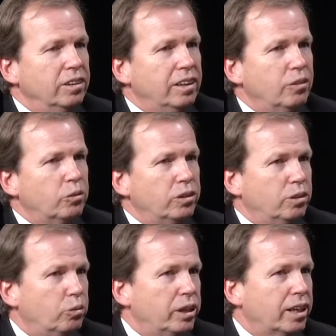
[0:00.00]

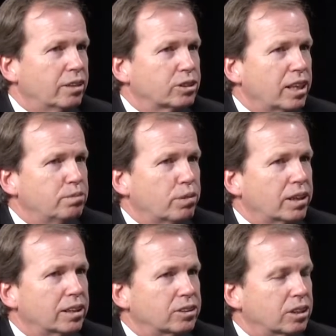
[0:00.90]
the warehouse they
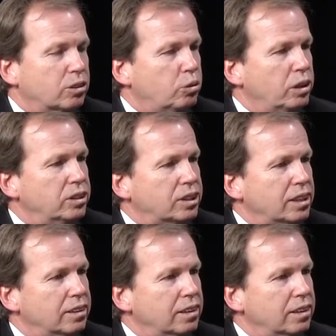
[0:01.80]
bring is in Quincy.